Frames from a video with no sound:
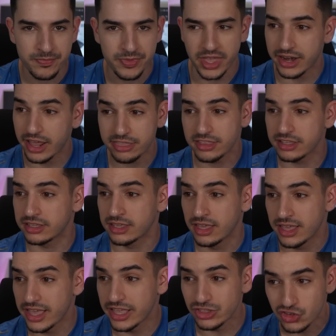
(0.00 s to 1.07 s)
And I think
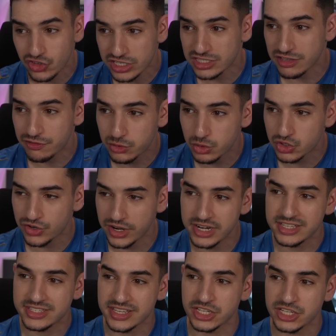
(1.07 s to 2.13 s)
in just a few training
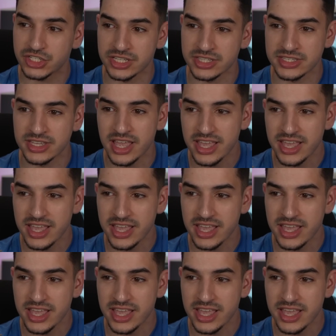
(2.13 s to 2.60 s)
sessions,